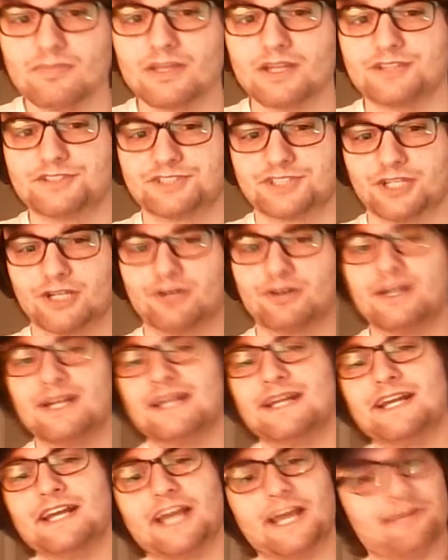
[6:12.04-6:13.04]
So
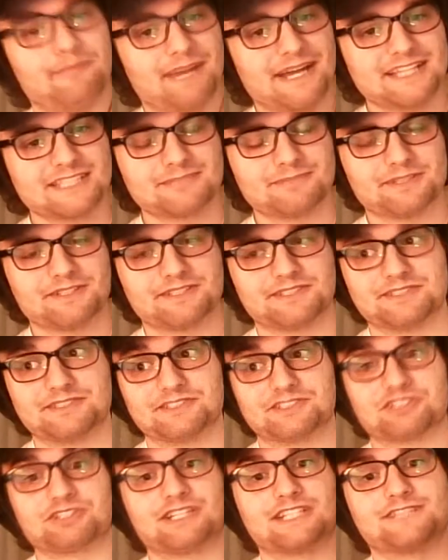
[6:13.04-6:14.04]
in basketball, this is
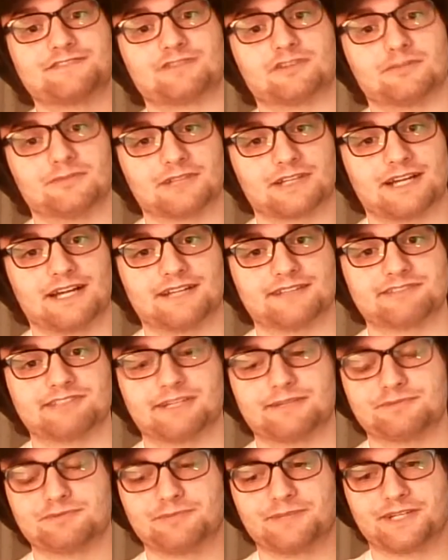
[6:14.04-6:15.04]
a transferable
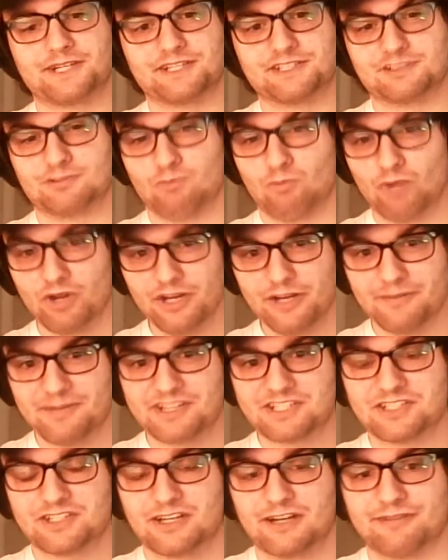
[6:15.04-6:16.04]
concept because
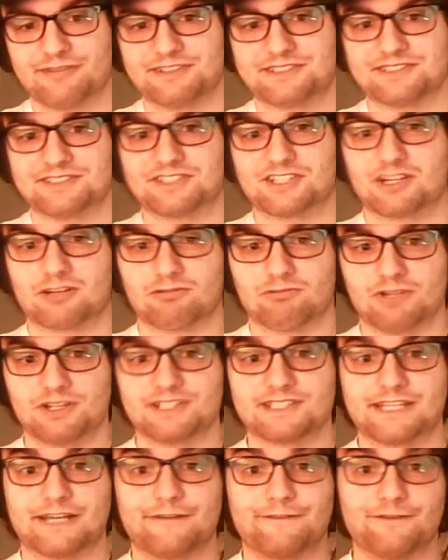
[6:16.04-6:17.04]
one-dimension offenses are
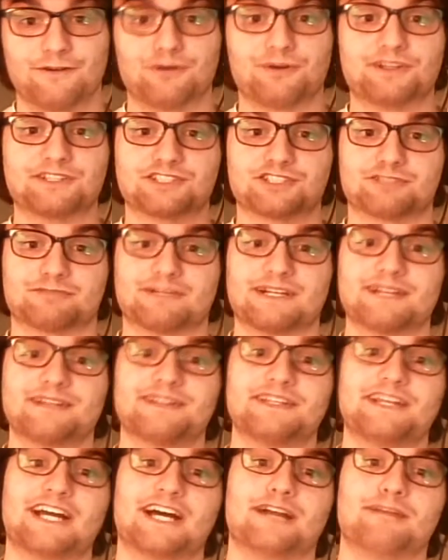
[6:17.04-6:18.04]
ones that focus
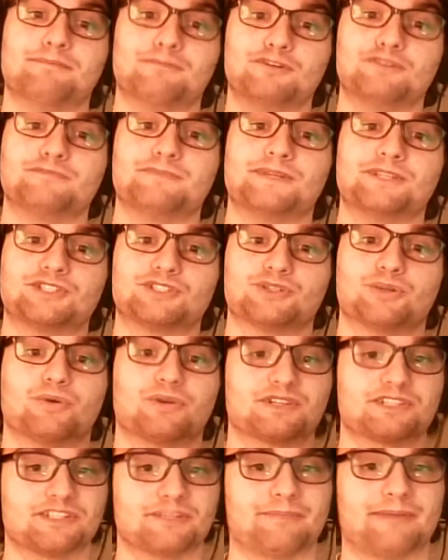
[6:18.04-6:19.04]
directly on movement
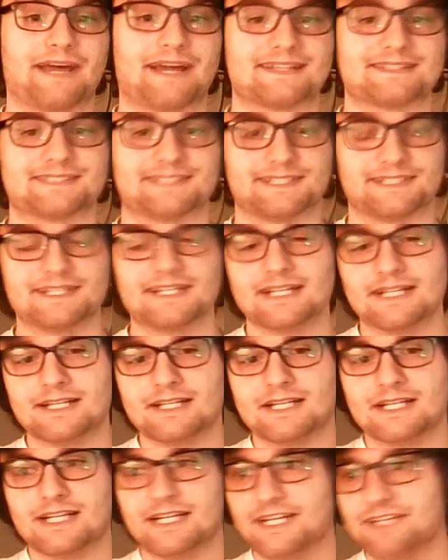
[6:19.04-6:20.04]
towards the basket.
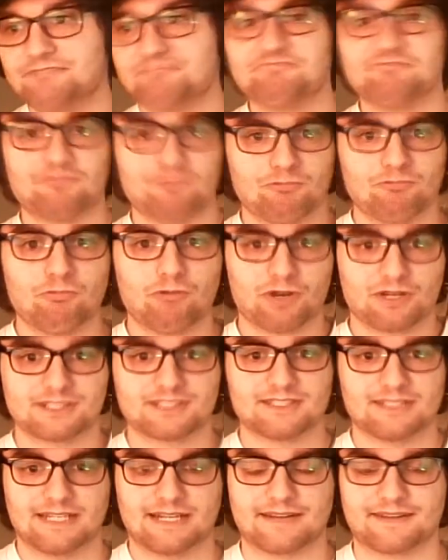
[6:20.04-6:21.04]
It
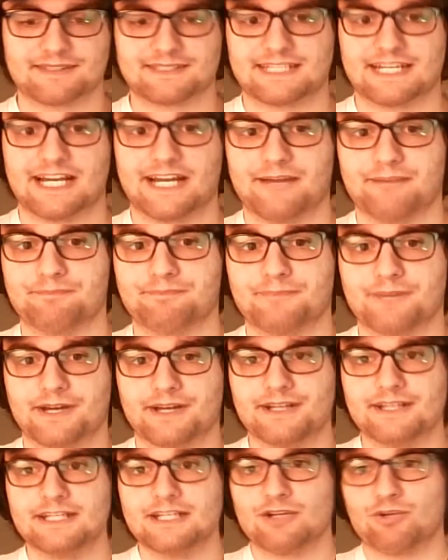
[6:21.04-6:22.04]
works a lot of the time,
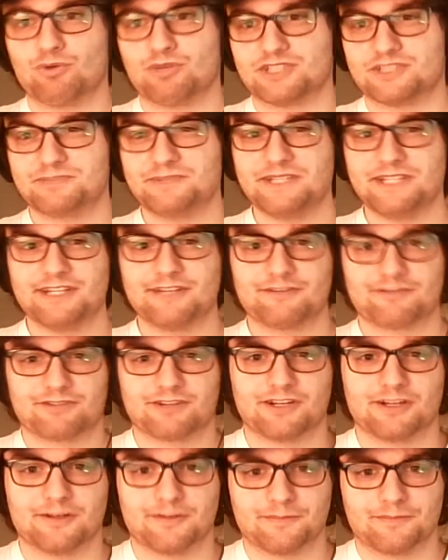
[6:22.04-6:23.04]
but when speaking
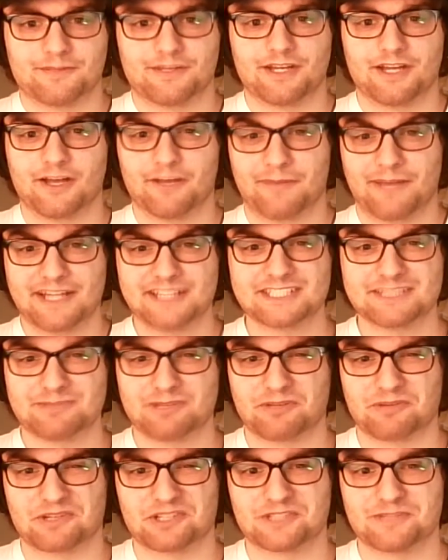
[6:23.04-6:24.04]
from a
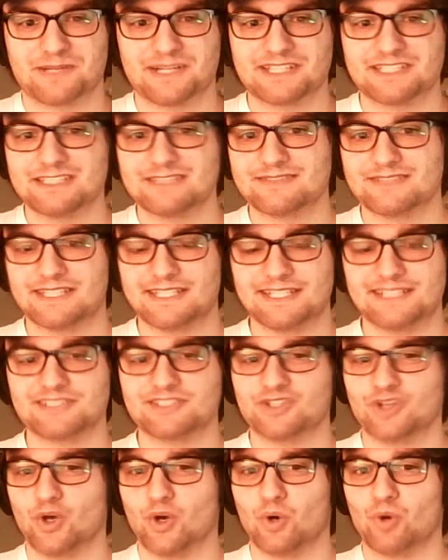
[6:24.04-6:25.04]
basketball perspective, it is
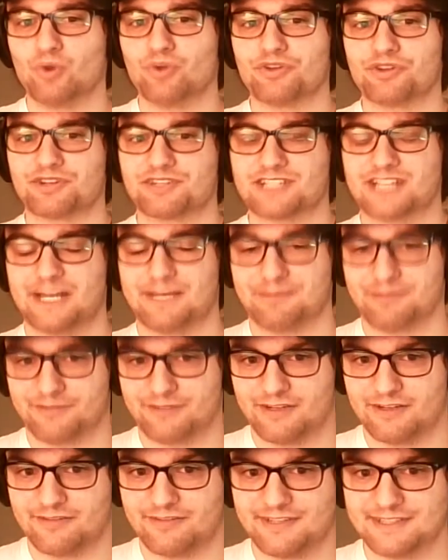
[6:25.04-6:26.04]
an older type of
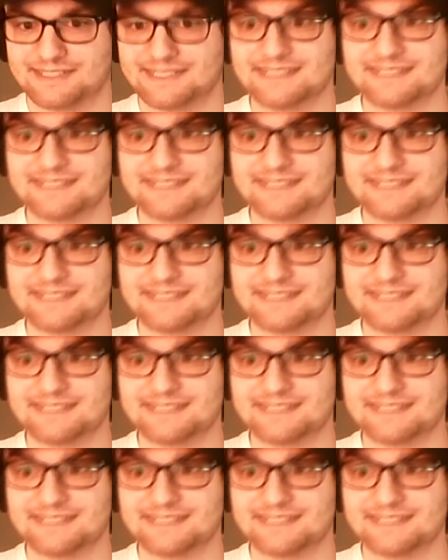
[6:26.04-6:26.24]
offense.